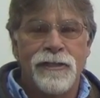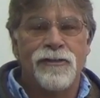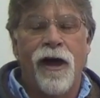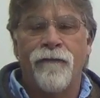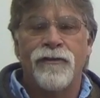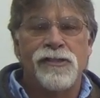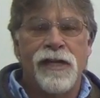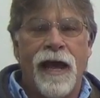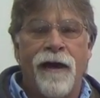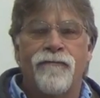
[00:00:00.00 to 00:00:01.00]
It's office
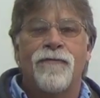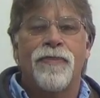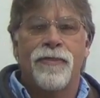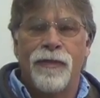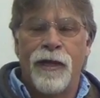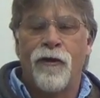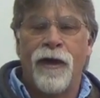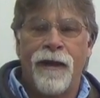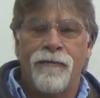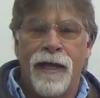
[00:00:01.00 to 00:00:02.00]
staff, they
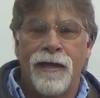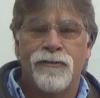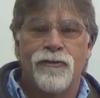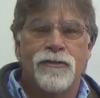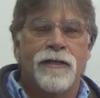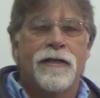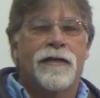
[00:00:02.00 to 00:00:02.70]
don't have the answers.